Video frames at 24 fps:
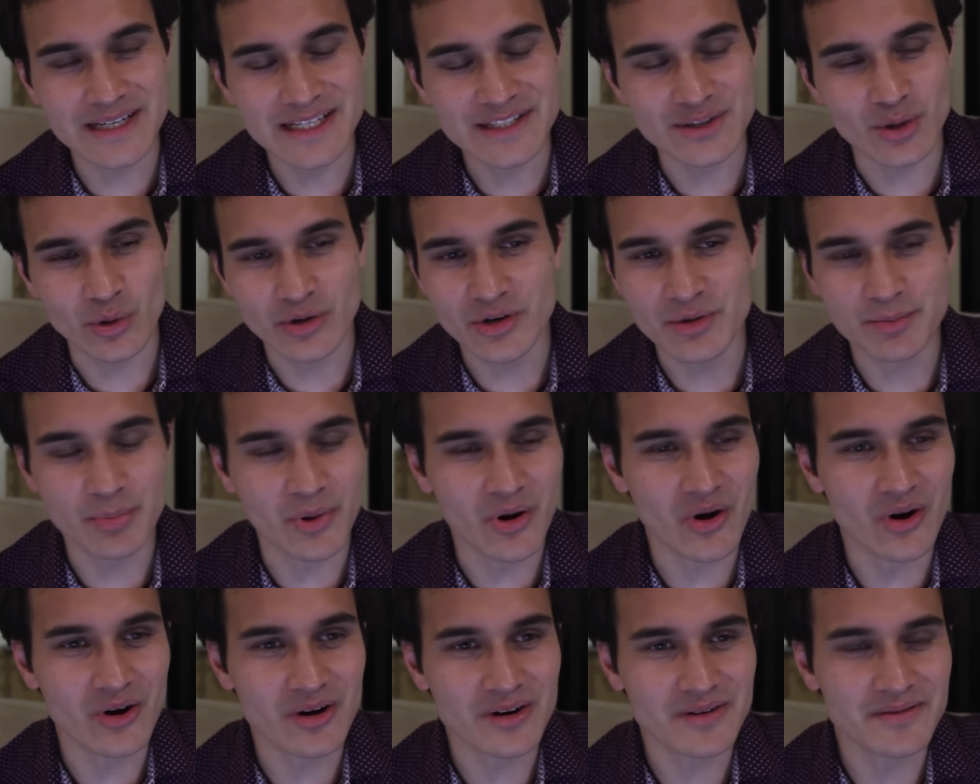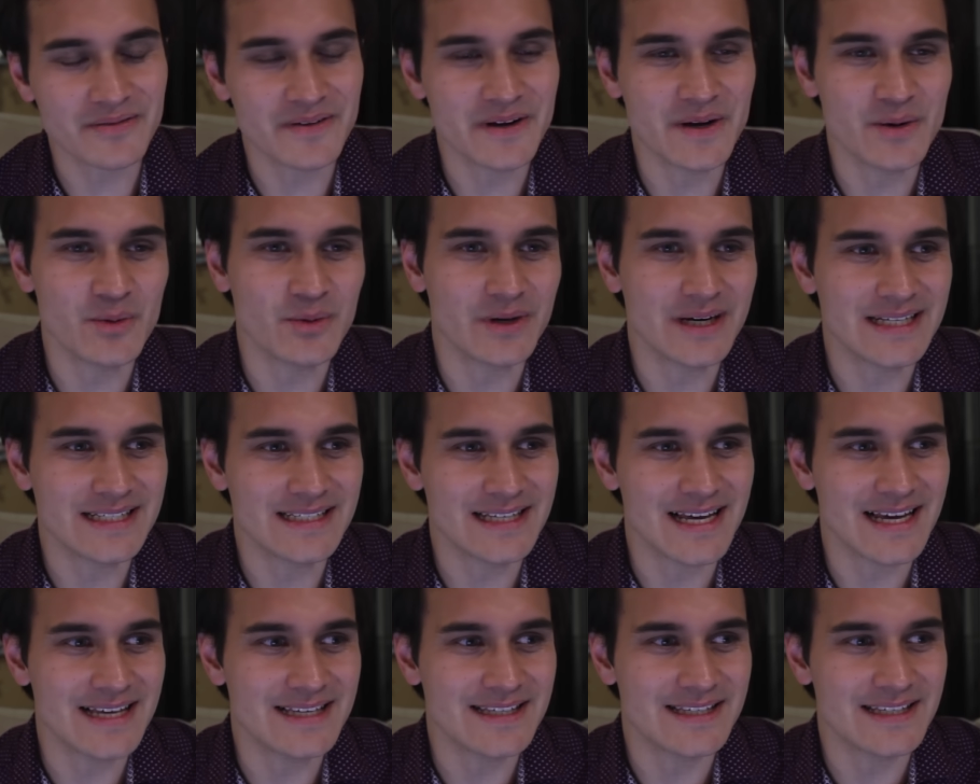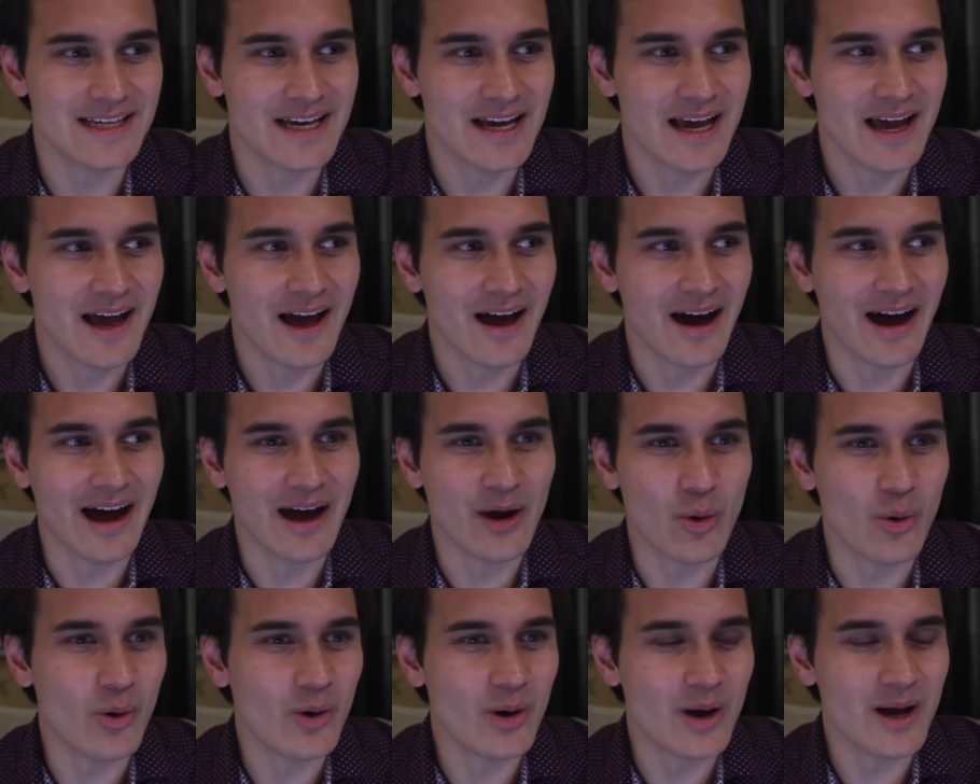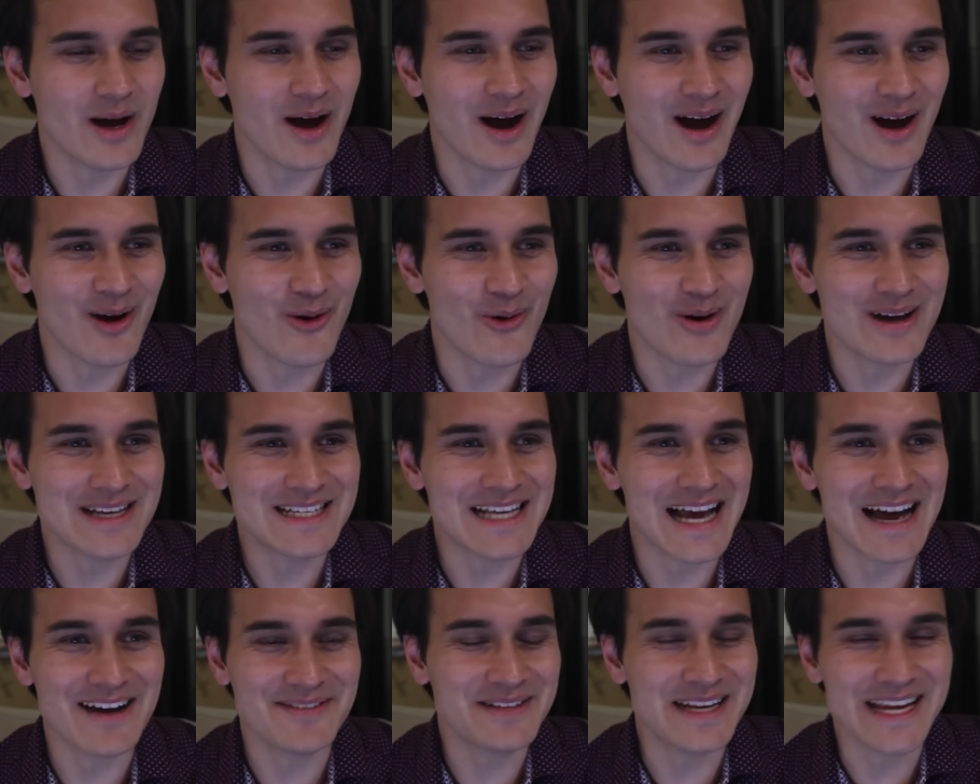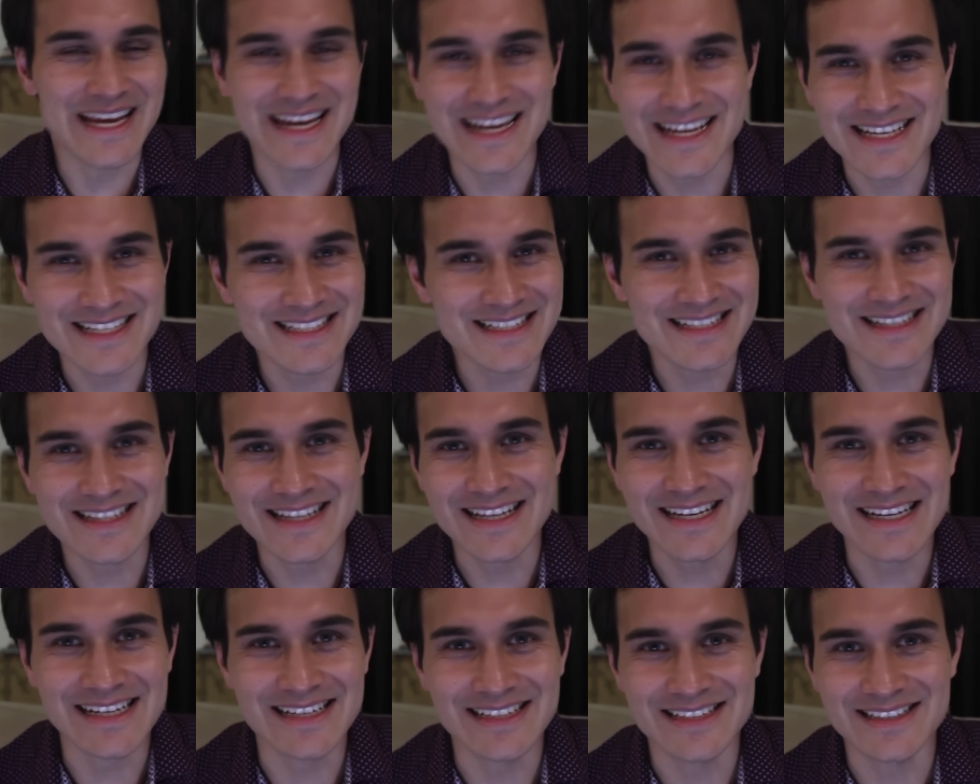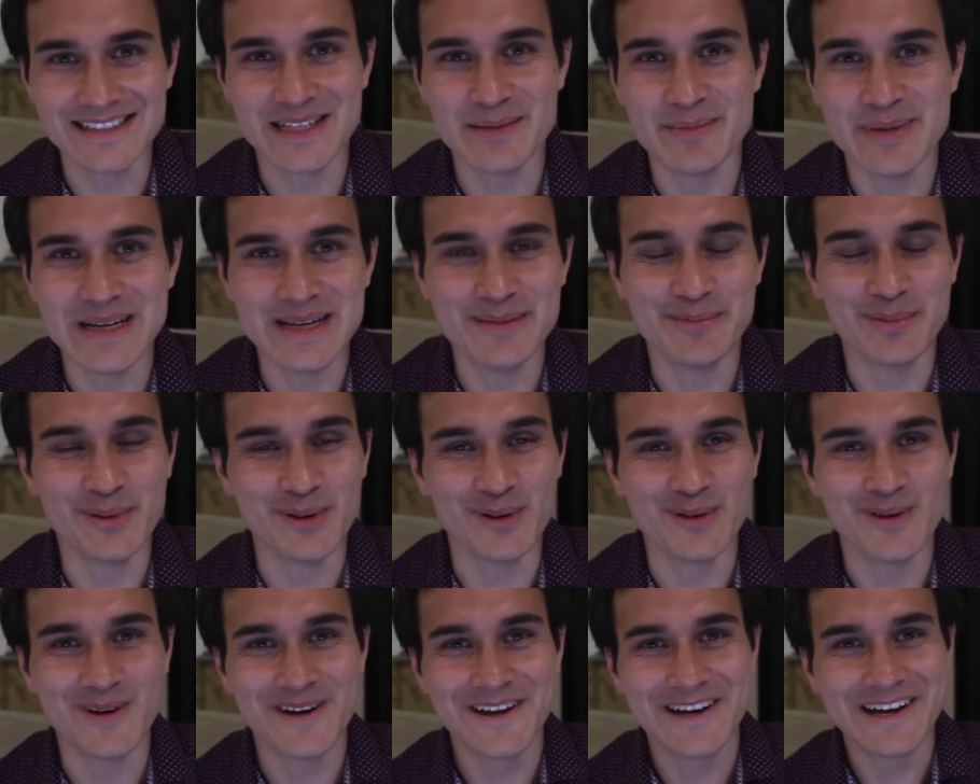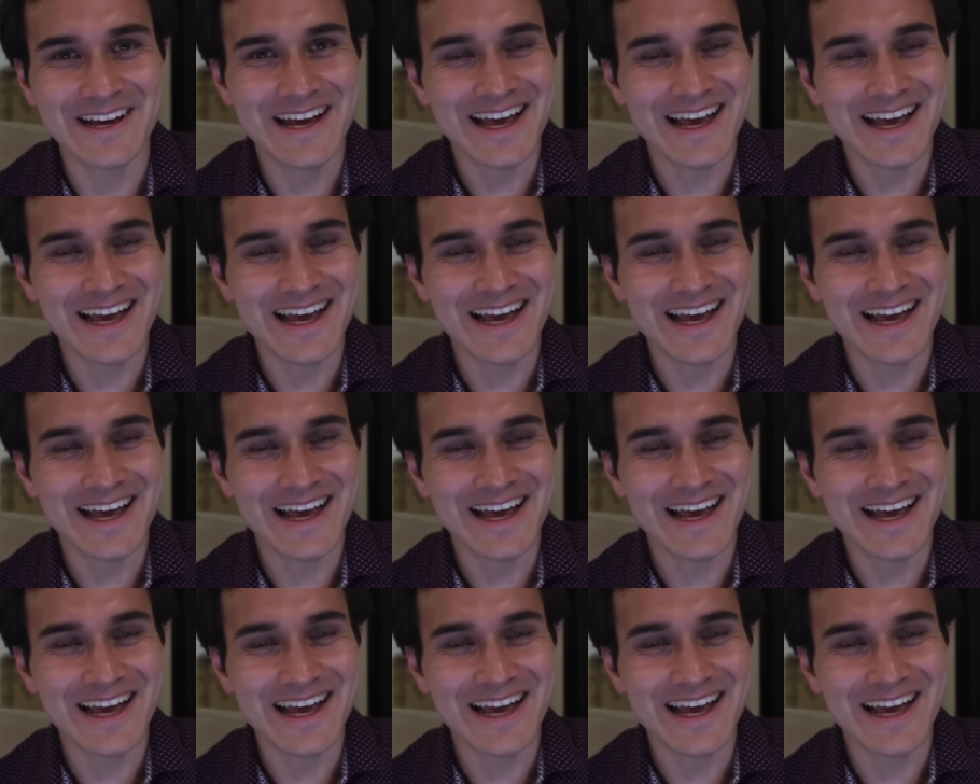in his autobiography when he says, I always have to hint at things to people.